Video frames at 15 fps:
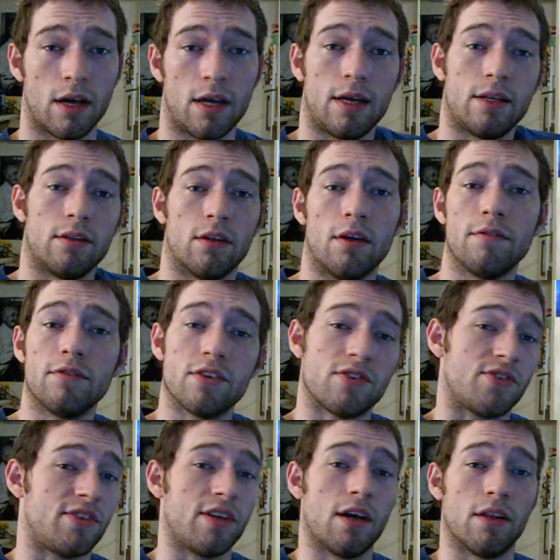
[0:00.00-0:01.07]
I'd love to
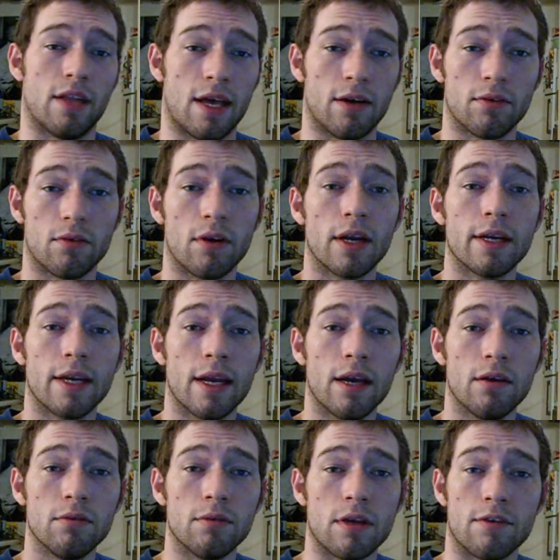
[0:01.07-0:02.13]
sell out right
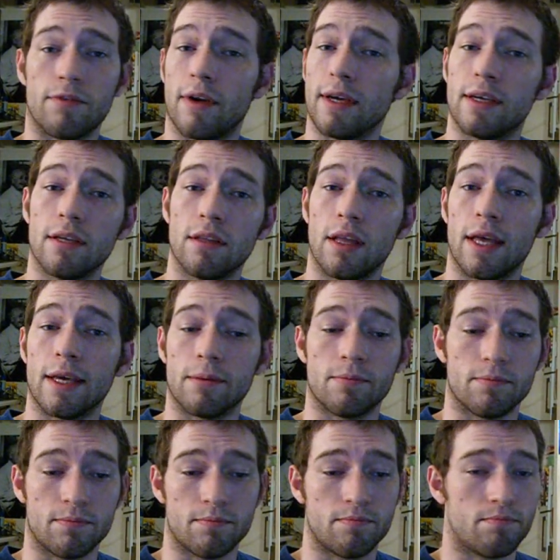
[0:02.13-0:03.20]
now. If I could, like,
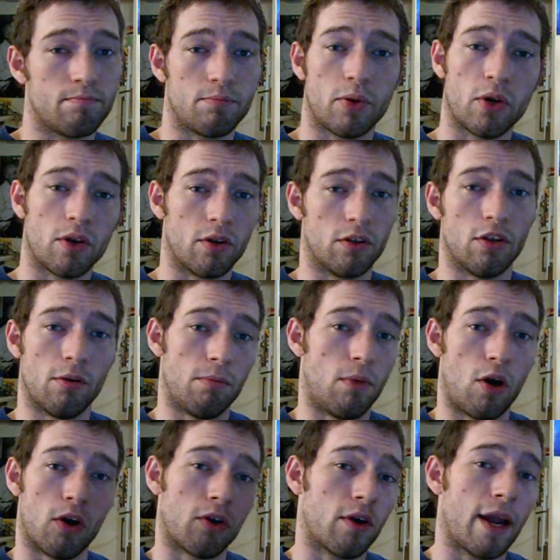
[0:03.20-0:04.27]
put a
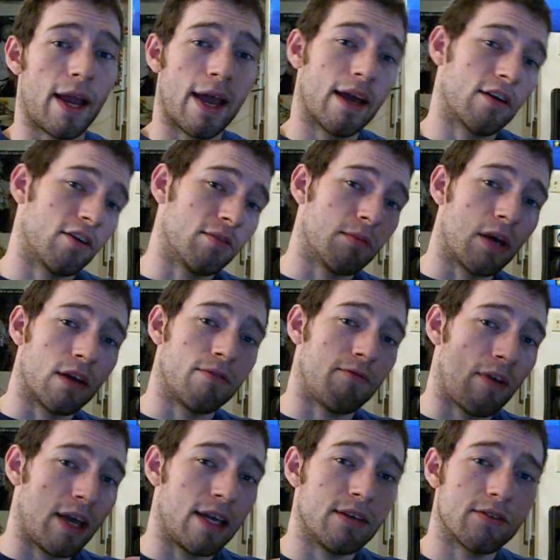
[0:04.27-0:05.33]
Lamar ad on my
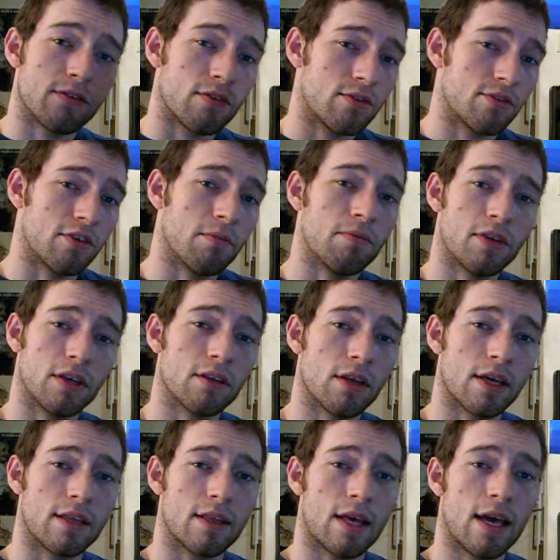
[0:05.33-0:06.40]
face or something
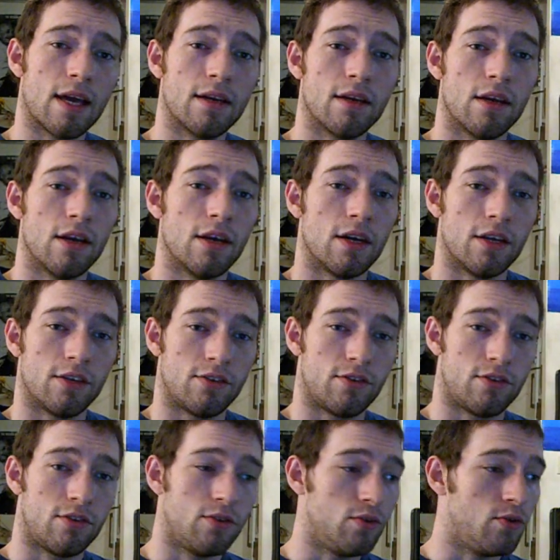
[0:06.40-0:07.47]
like that,
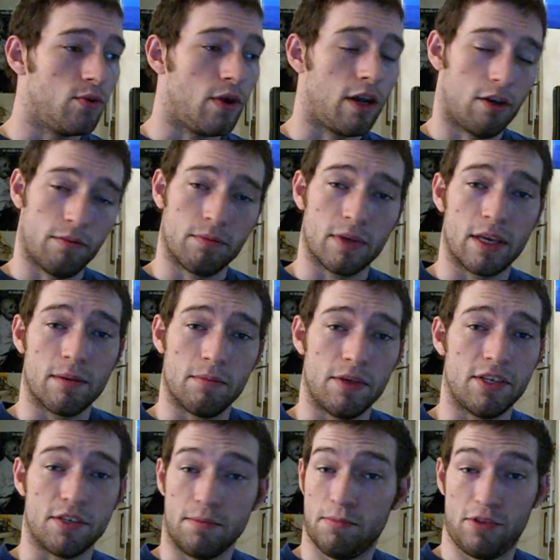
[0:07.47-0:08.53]
to help get
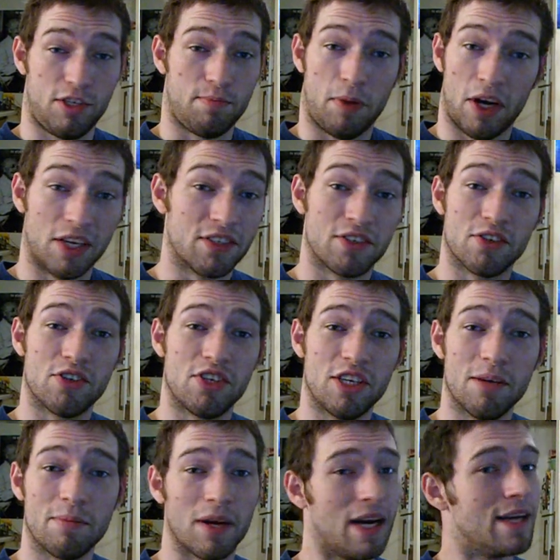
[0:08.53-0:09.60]
me some
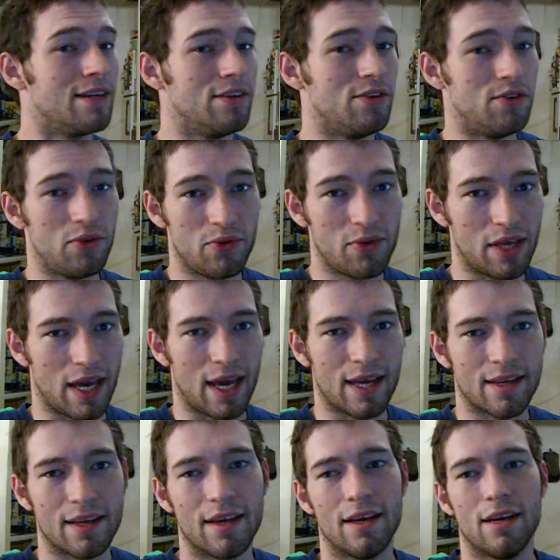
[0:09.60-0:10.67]
sponsorship, I'd do
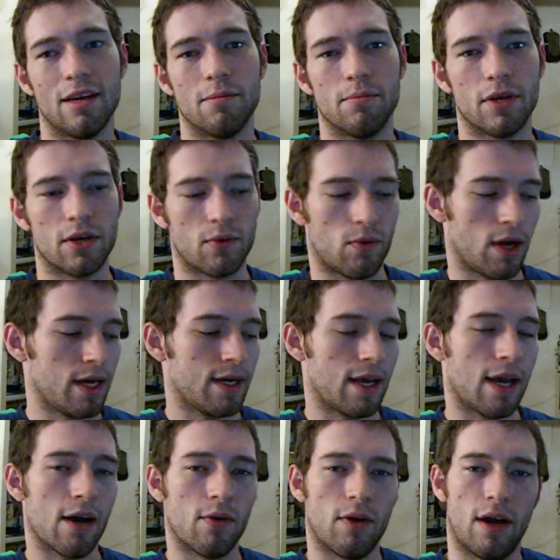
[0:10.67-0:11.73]
that. But right
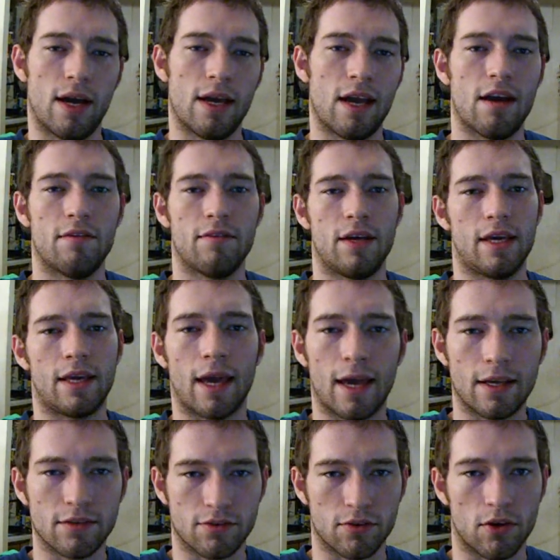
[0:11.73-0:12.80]
now, I have a
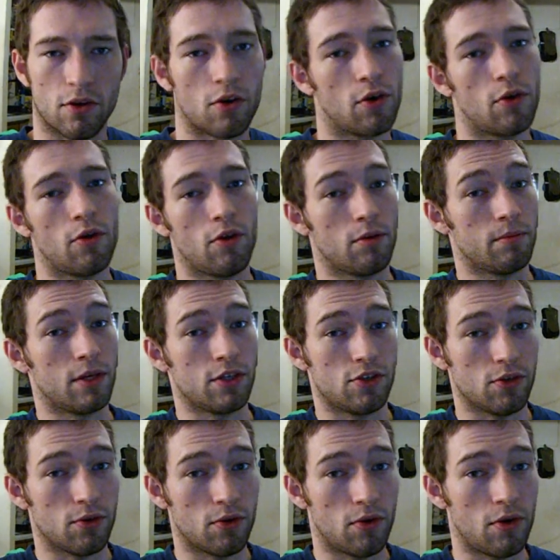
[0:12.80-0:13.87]
Canes logo on my
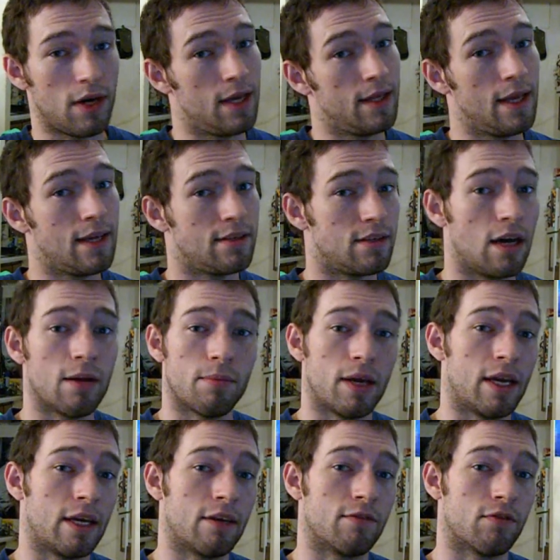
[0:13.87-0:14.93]
shoulder, and that's not
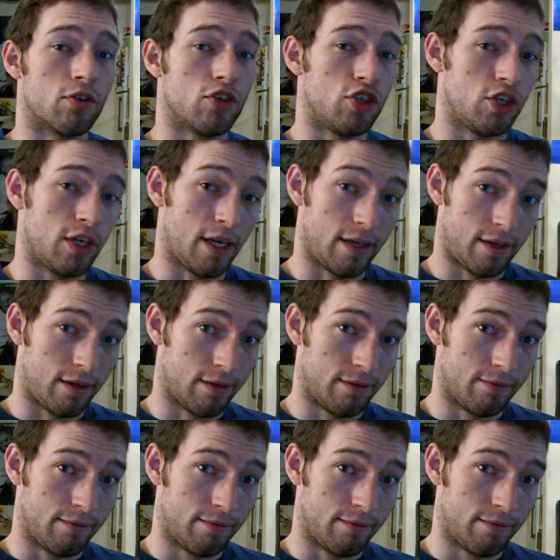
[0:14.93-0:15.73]
paying for shit.